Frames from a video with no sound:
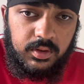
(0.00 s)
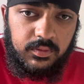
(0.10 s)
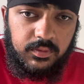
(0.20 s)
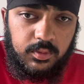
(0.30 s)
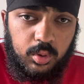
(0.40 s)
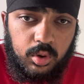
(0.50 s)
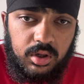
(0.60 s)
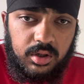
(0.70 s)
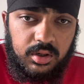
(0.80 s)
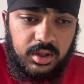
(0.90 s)

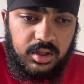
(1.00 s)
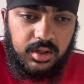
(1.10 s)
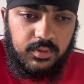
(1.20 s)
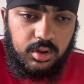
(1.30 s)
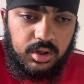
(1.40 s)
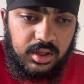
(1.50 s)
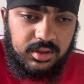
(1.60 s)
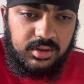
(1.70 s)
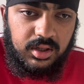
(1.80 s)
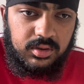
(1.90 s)
Hojlund. And then if you look at
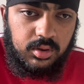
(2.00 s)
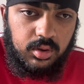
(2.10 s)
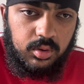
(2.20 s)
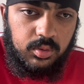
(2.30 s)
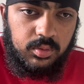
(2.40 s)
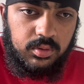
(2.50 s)
Sesko,